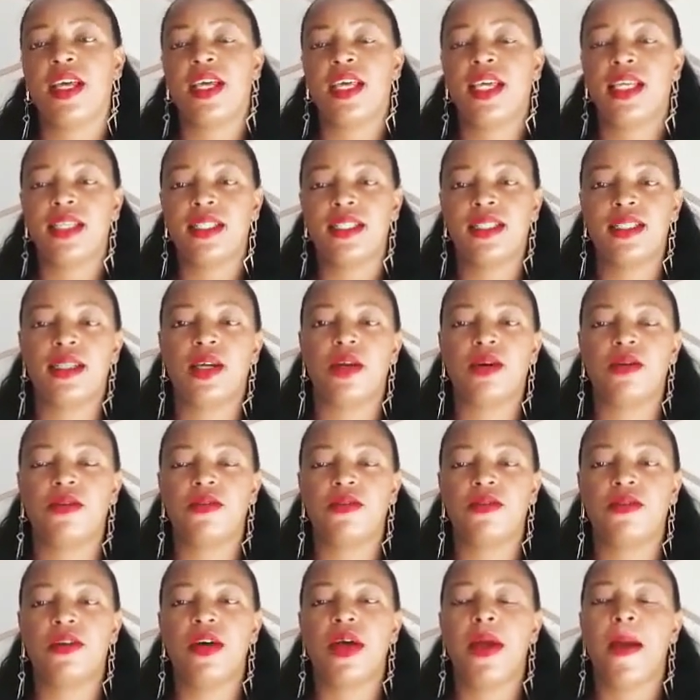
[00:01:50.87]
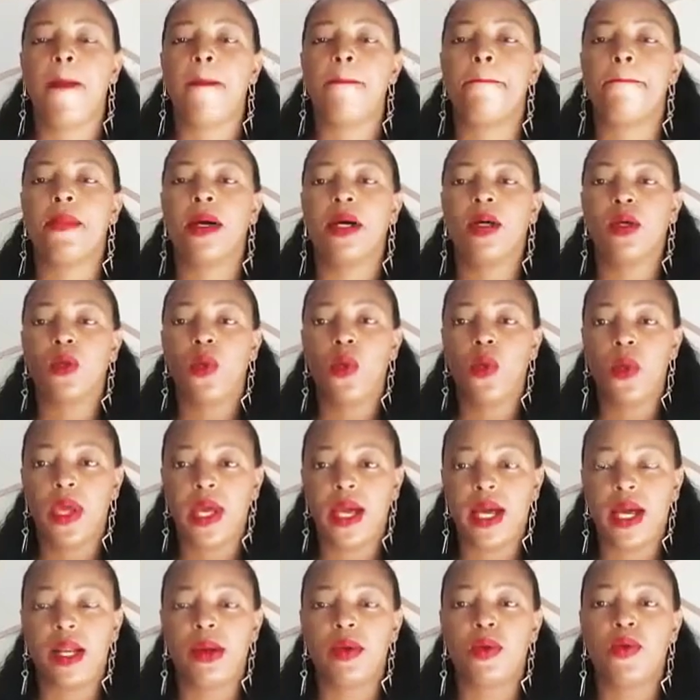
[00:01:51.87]
itself, but we
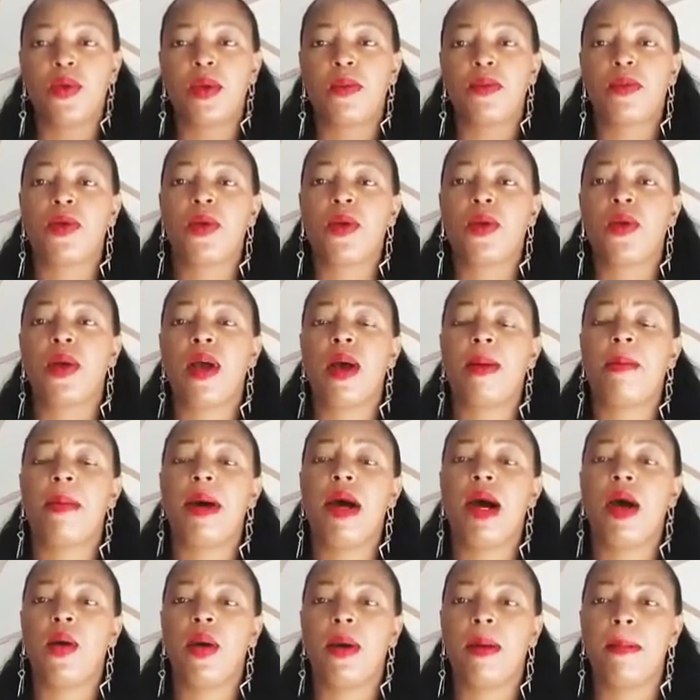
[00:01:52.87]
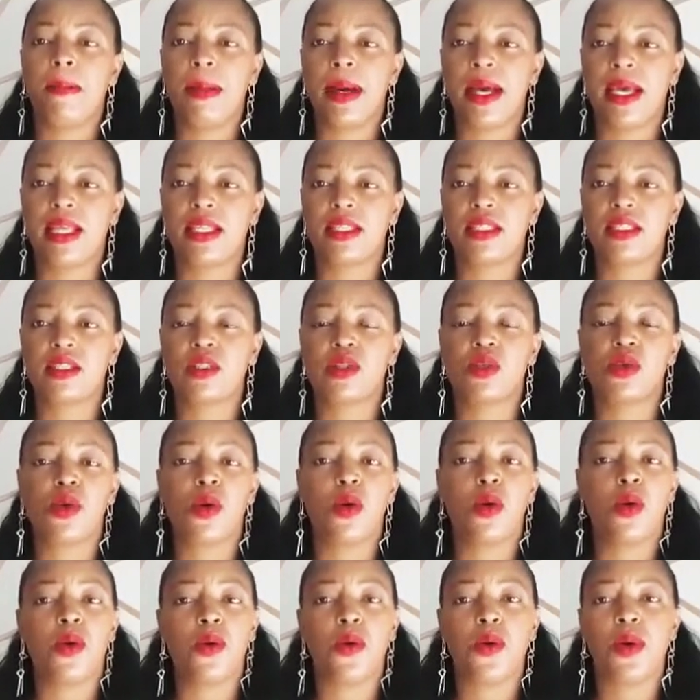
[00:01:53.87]
can reprogram our minds to
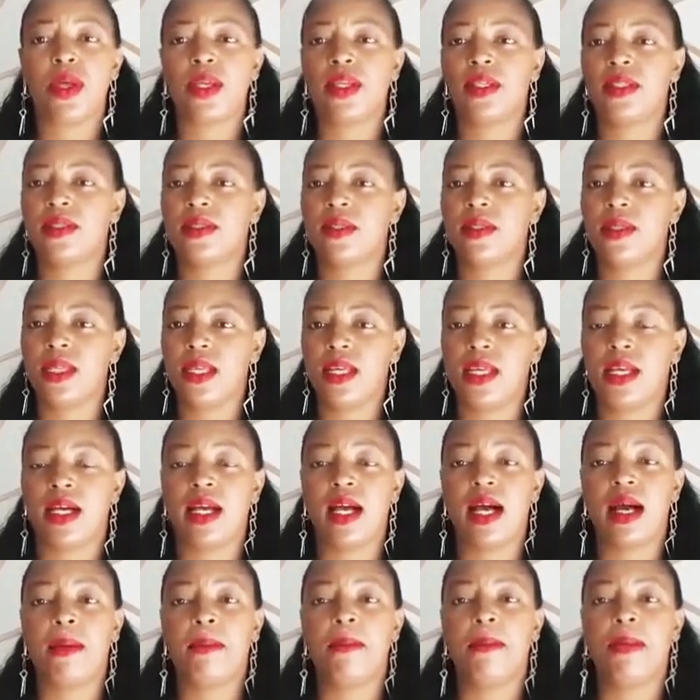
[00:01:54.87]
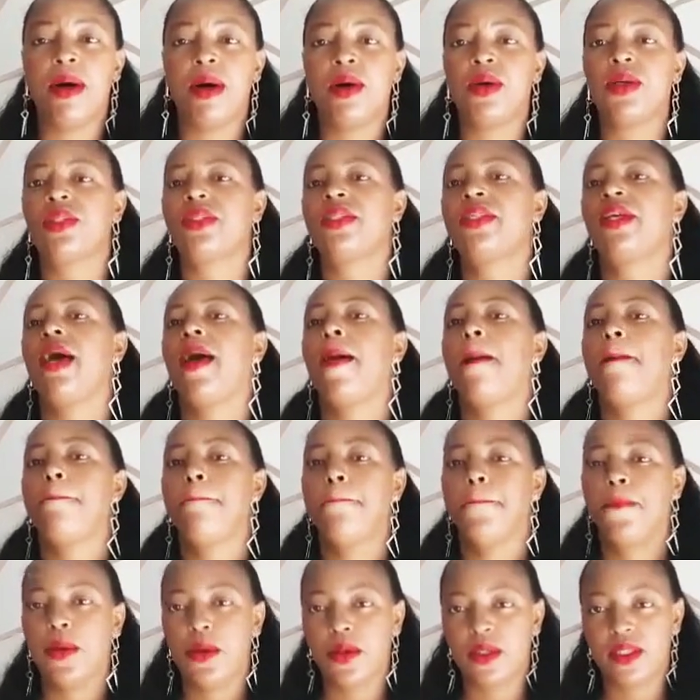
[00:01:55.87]
always think about
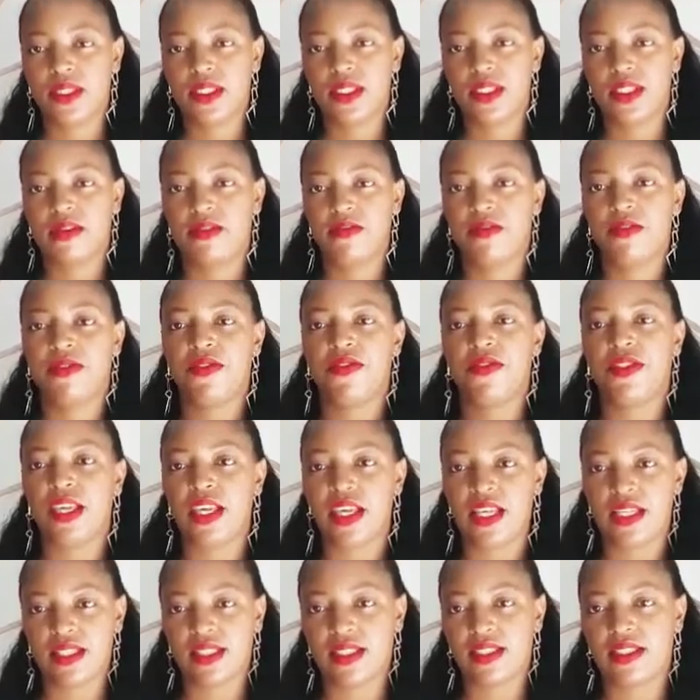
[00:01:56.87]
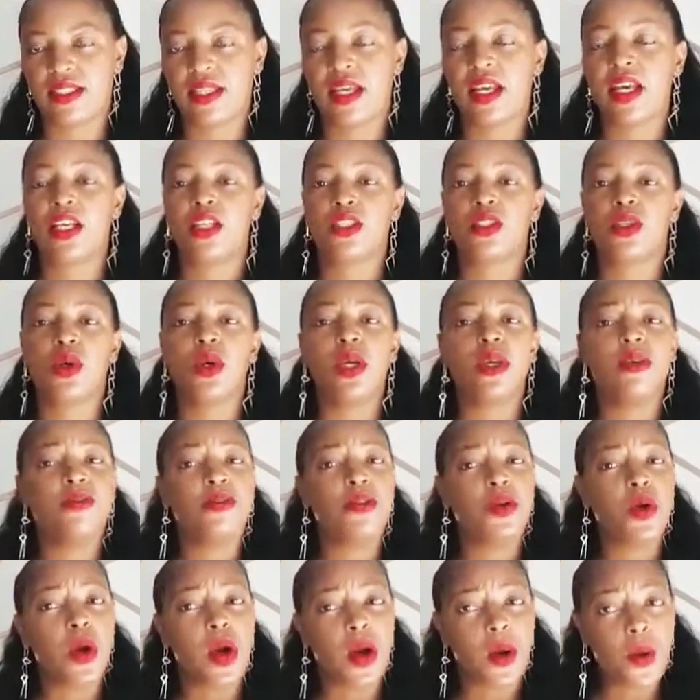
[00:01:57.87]
positive things. So if
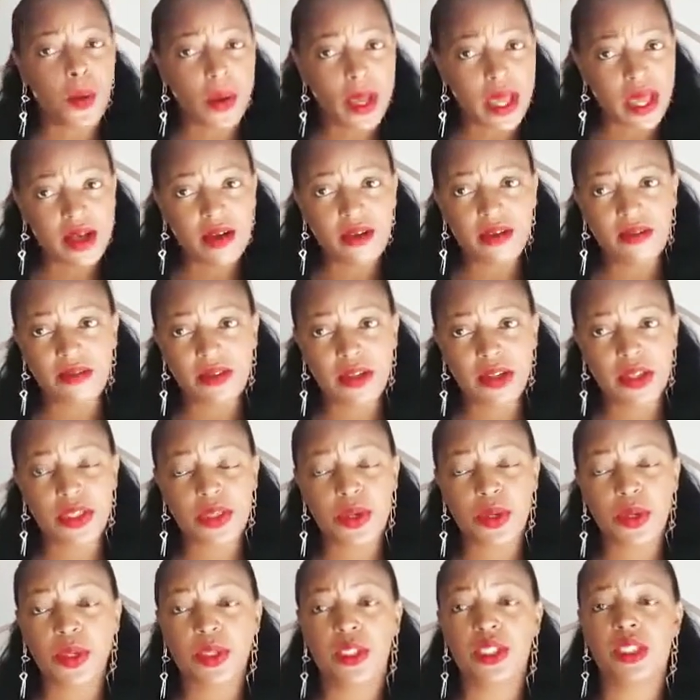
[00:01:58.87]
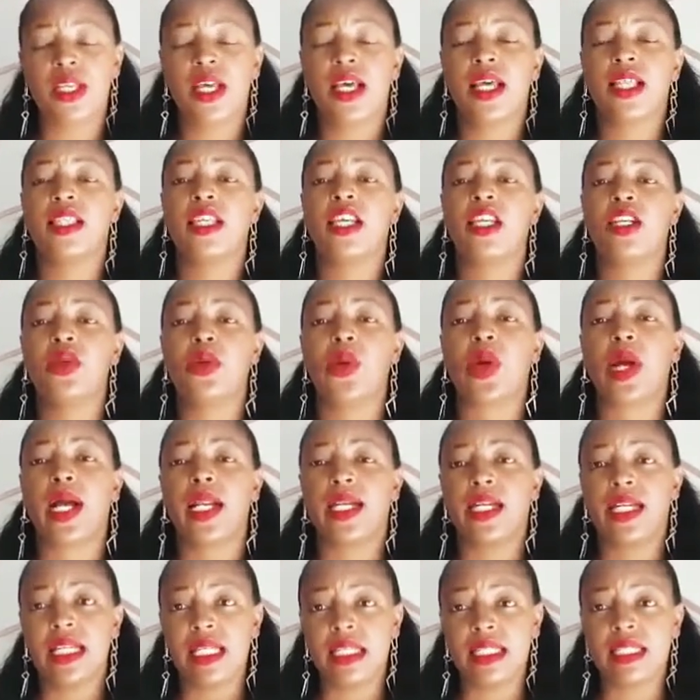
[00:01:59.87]
you're aware of your thoughts, then you
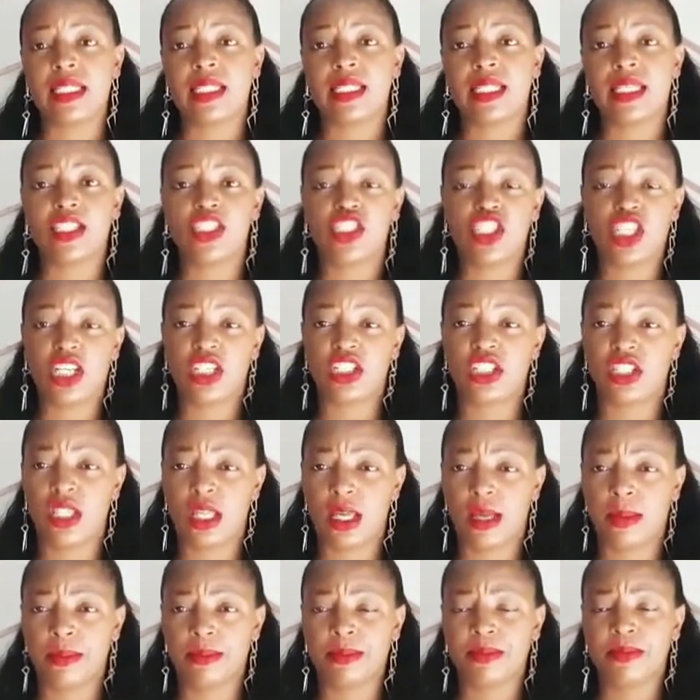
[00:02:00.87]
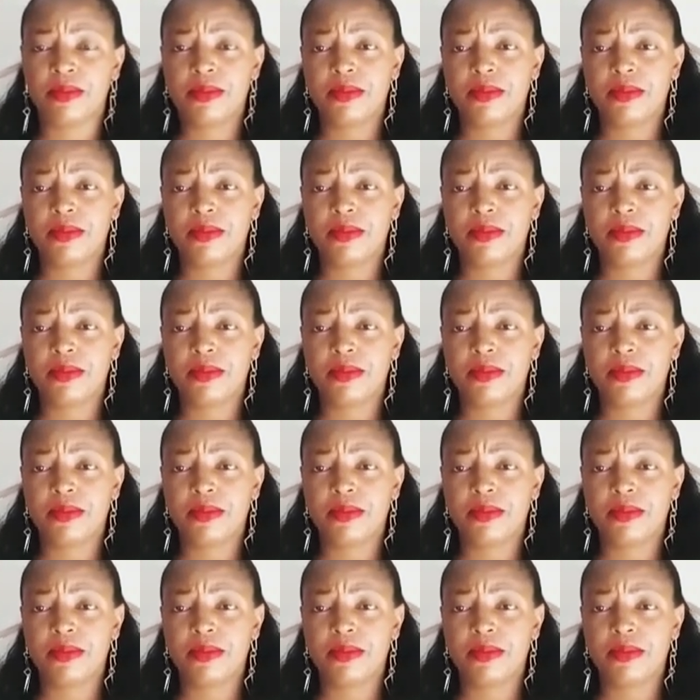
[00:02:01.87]
can easily change them.